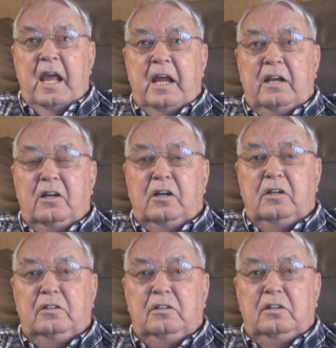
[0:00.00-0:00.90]
And
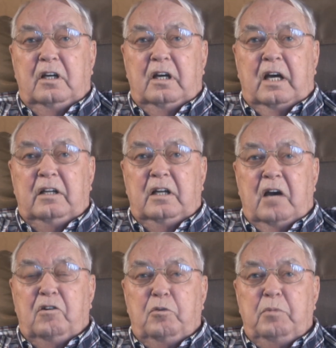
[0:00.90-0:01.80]

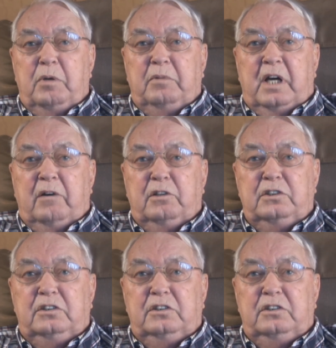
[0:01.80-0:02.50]
I remember I